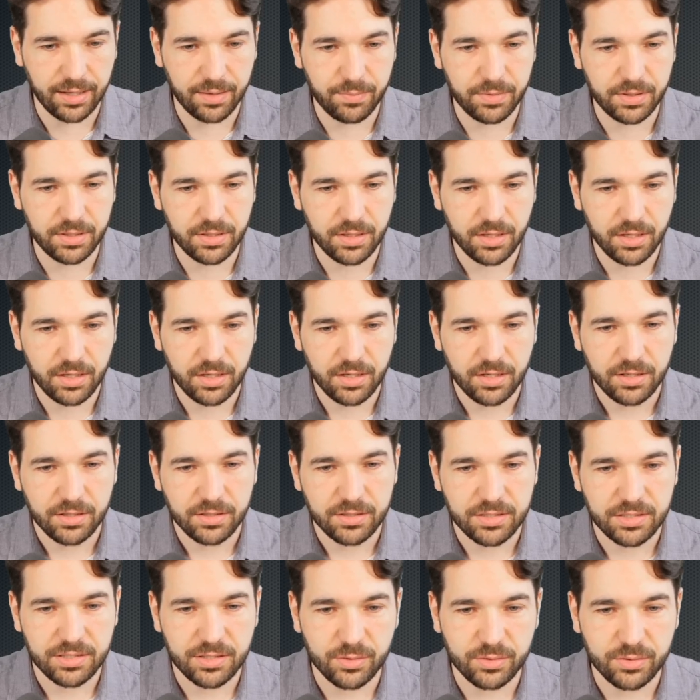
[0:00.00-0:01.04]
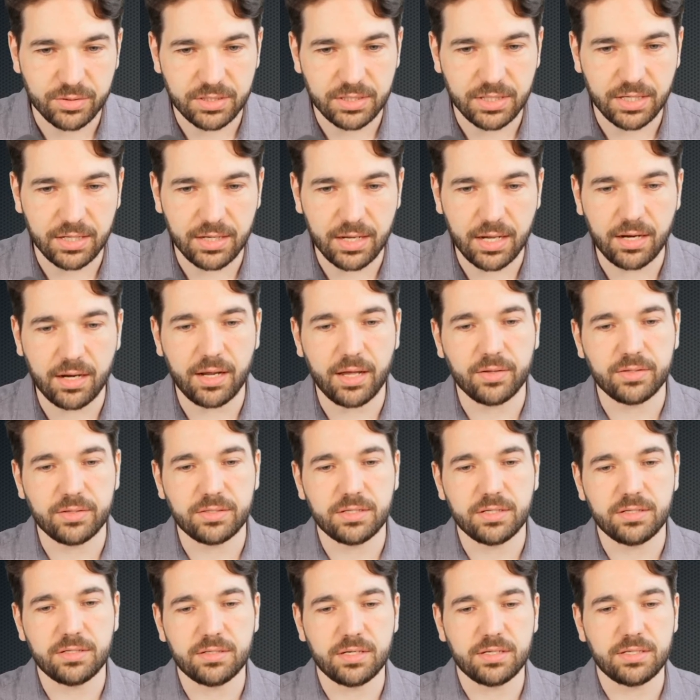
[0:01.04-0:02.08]
Lemon. So CNN
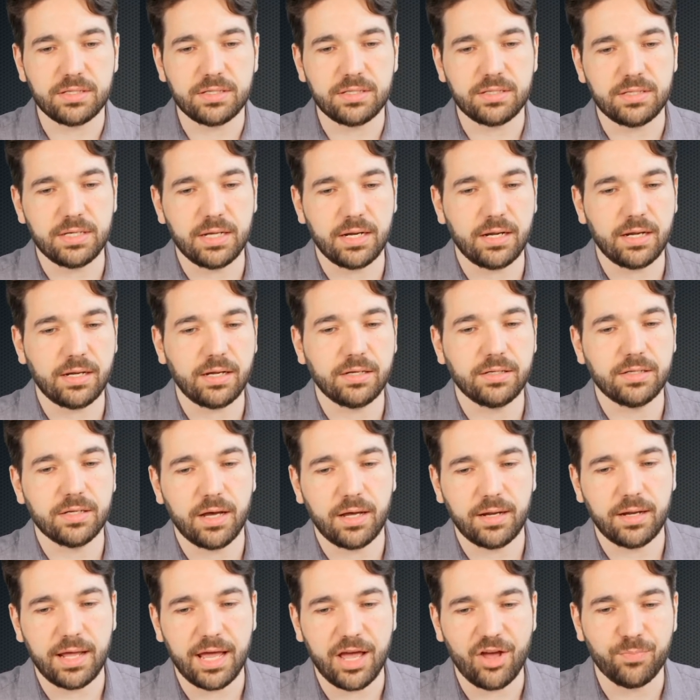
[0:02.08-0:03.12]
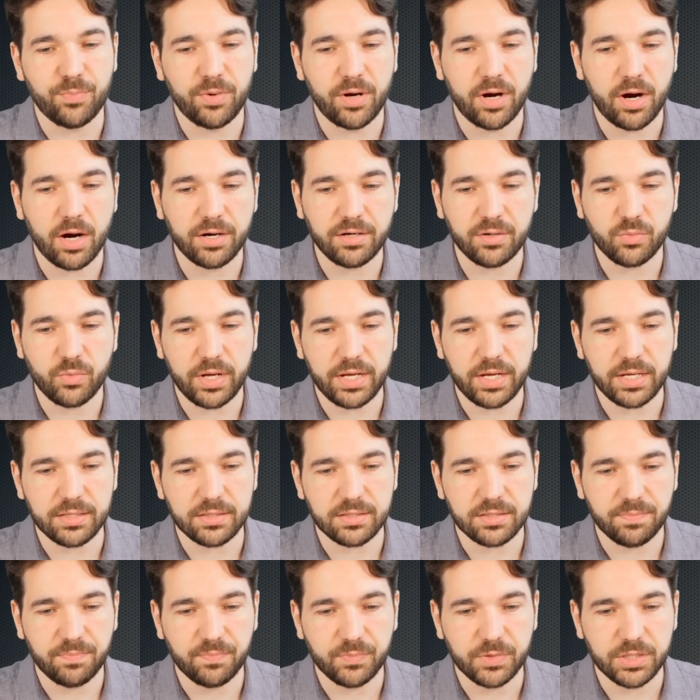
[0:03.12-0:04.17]
announces CNN and Don have parted
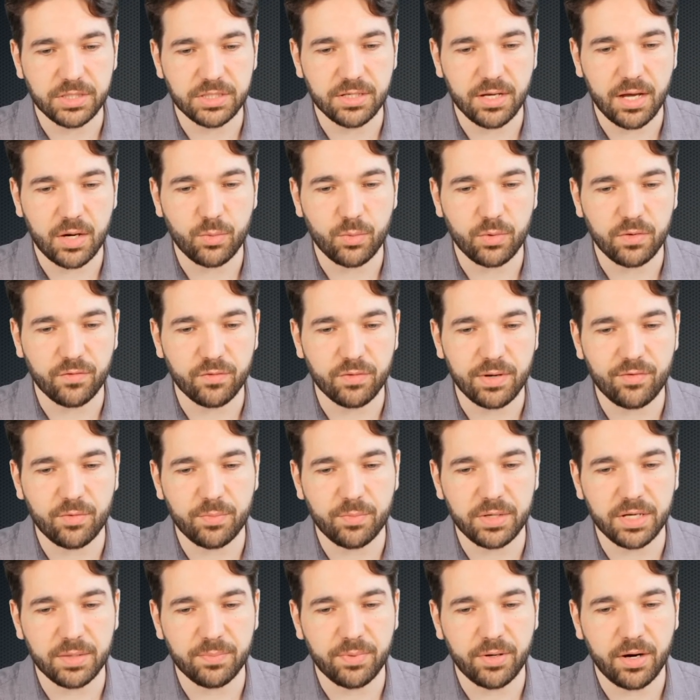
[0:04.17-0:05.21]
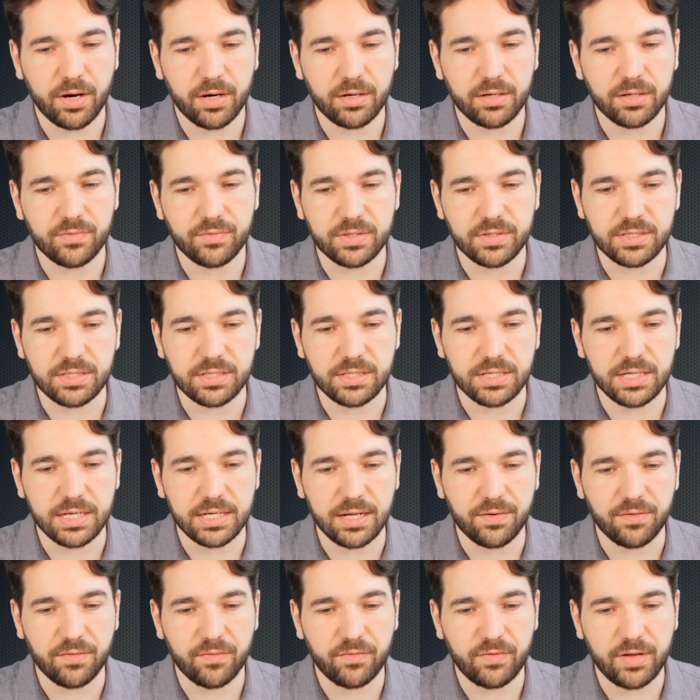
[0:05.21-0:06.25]
ways. Don will forever be a part of the
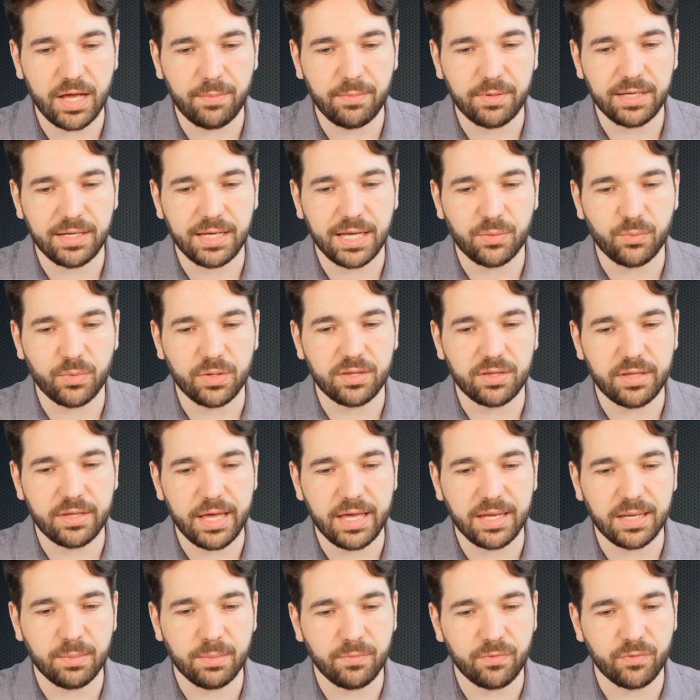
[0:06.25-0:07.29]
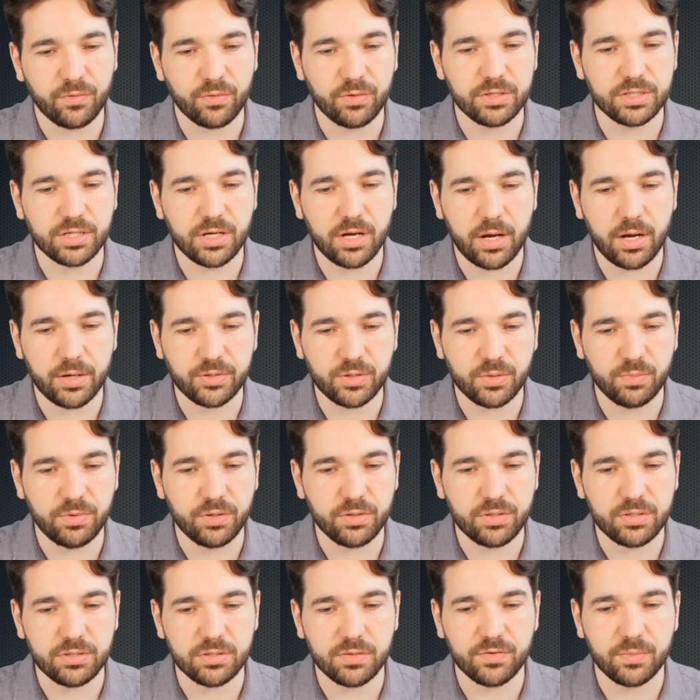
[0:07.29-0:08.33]
CNN family, and we thank him for his
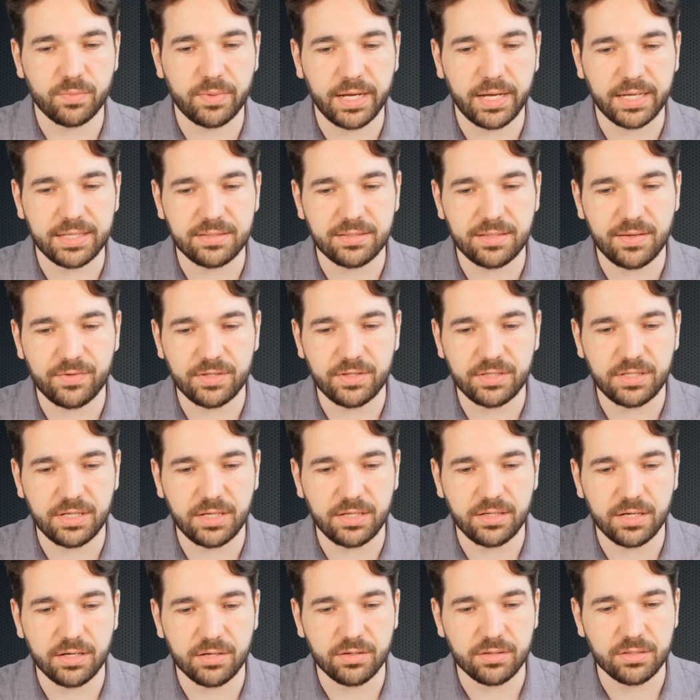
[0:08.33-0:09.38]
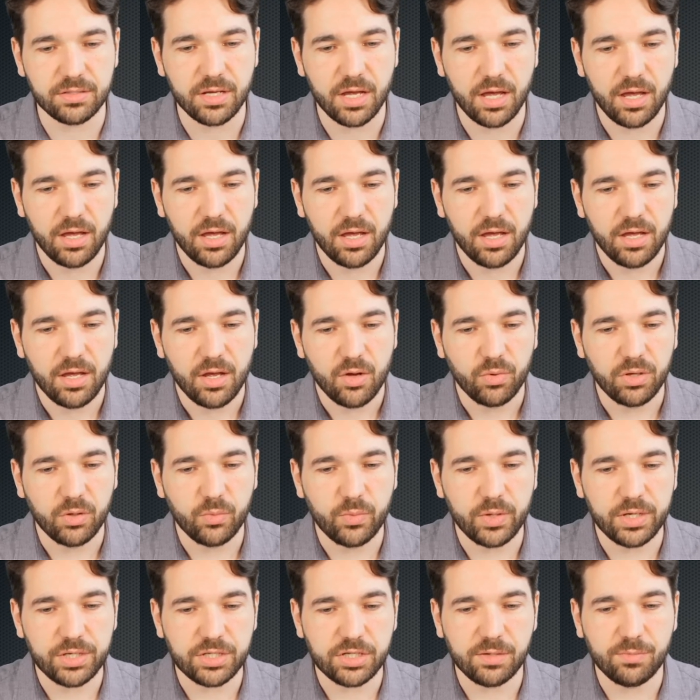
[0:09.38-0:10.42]
contributions over the past 17 years. We
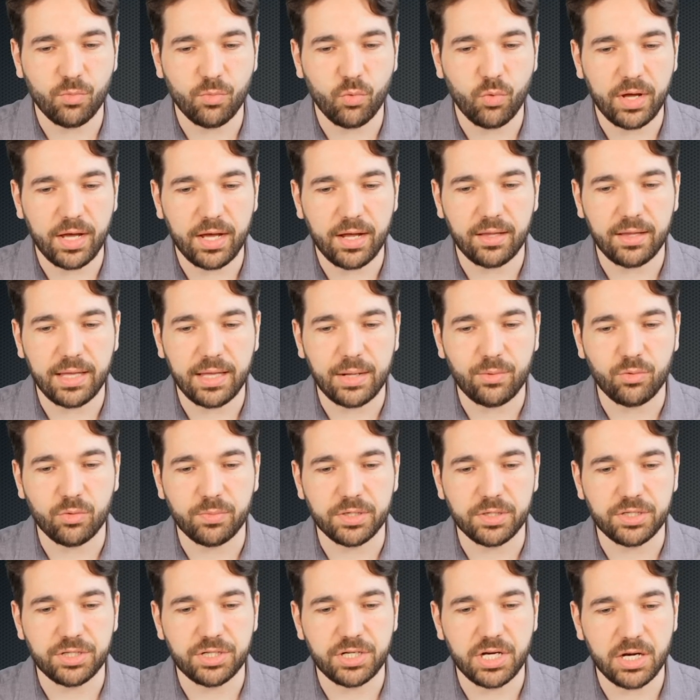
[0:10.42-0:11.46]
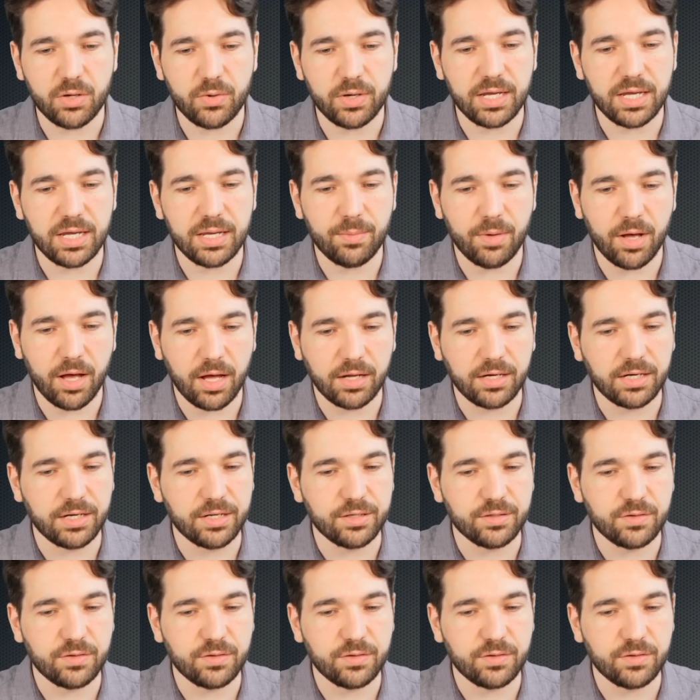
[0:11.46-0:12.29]
wish him well and will be cheering him on in